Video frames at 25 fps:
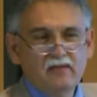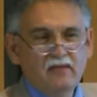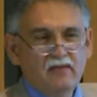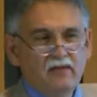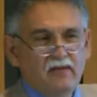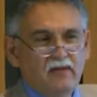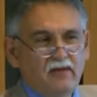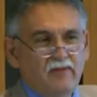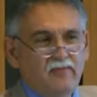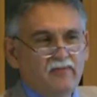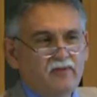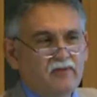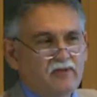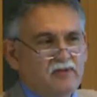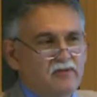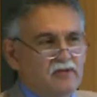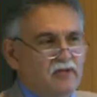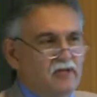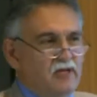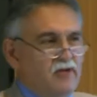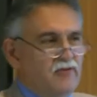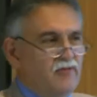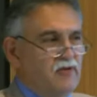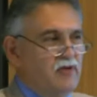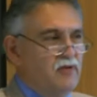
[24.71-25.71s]
Um, just to
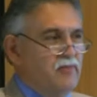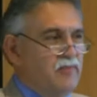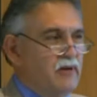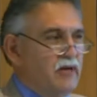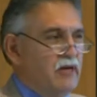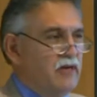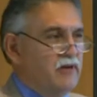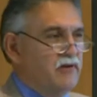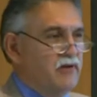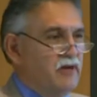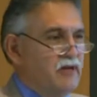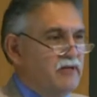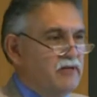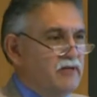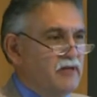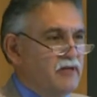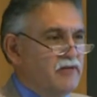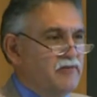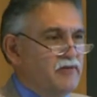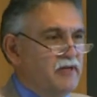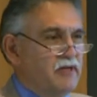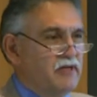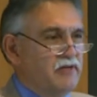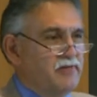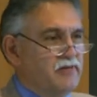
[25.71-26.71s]
give you the background, I
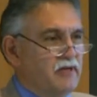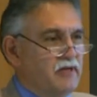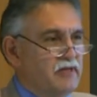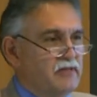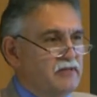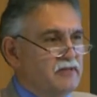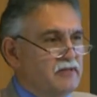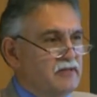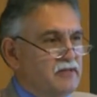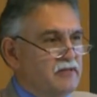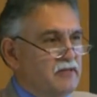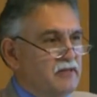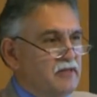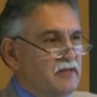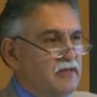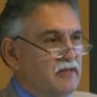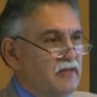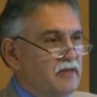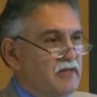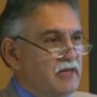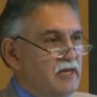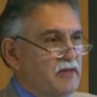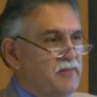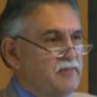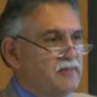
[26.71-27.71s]
graduated in,
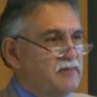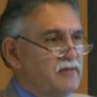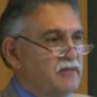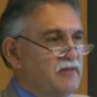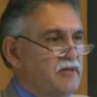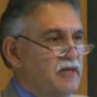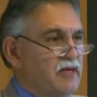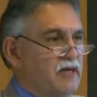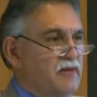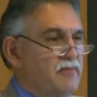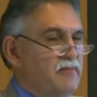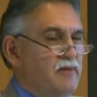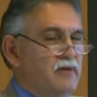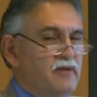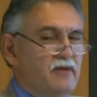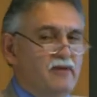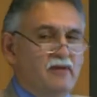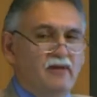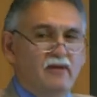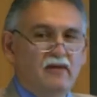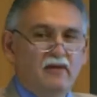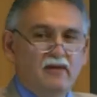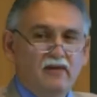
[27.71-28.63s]
in Amsterdam and